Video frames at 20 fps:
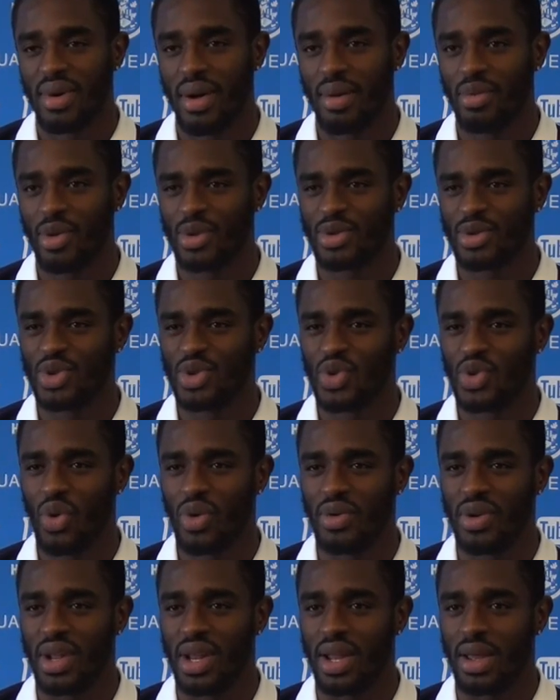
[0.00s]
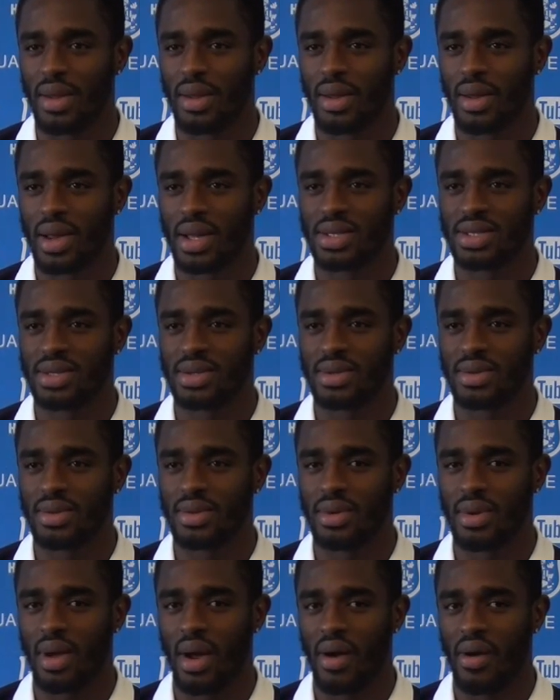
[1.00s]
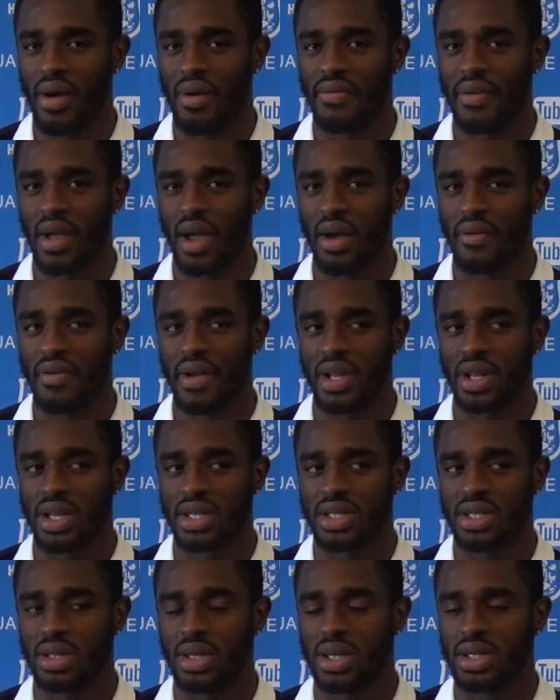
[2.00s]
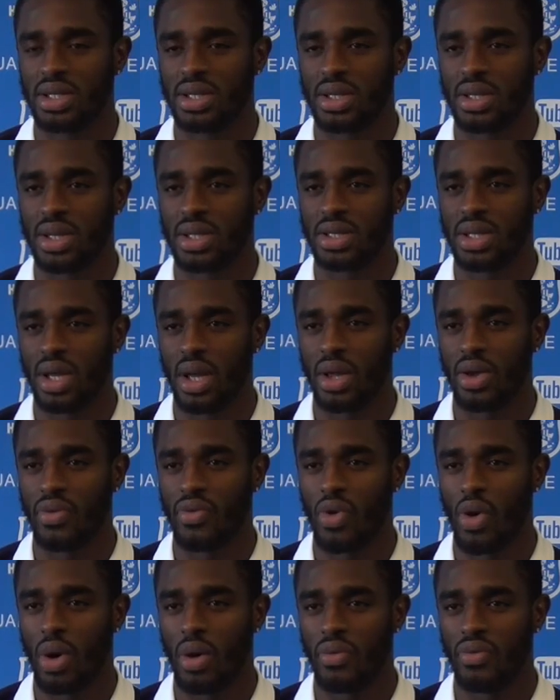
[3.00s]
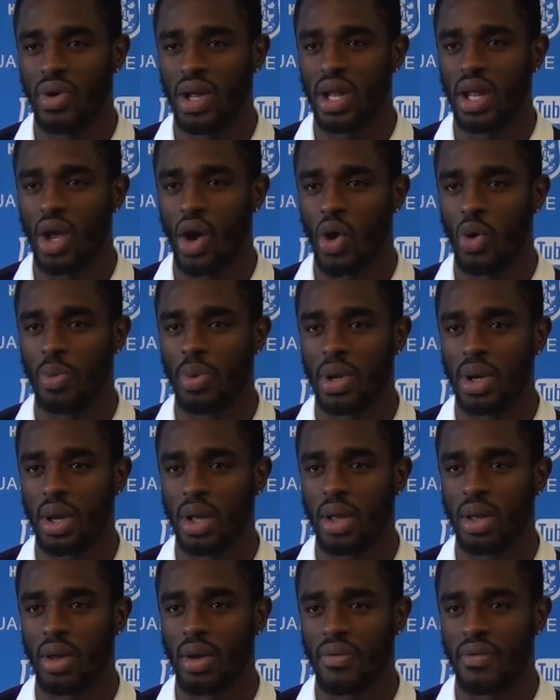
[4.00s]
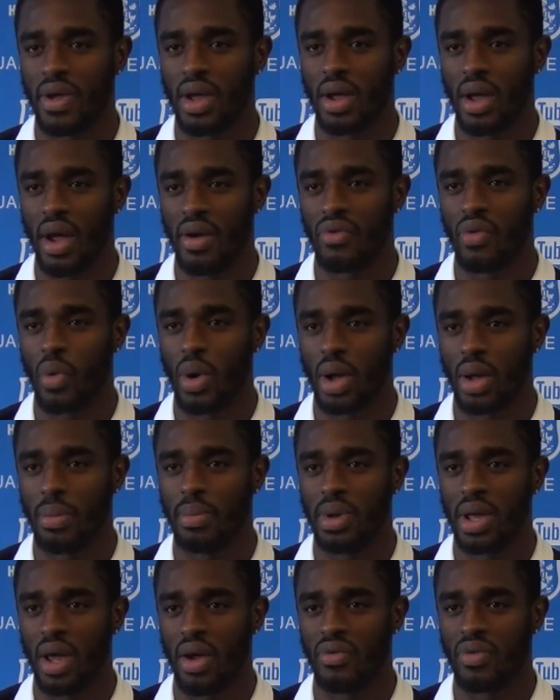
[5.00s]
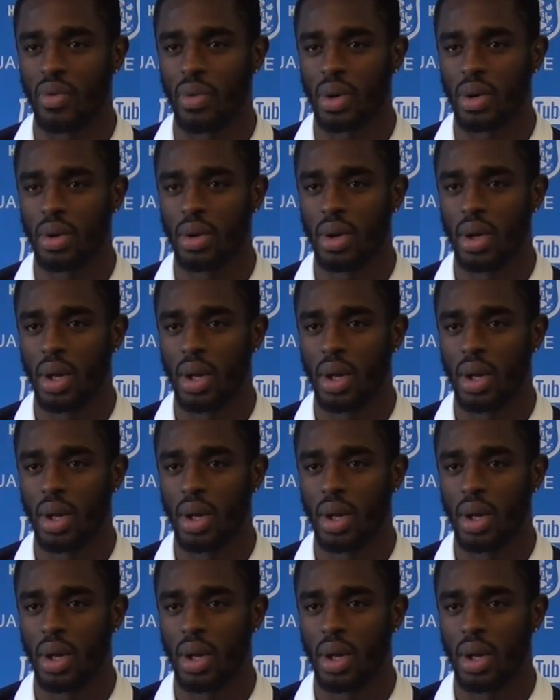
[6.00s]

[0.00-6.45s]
I'm not too sure, really, because I think this year you've got a really open league. I think everyone can beat everyone.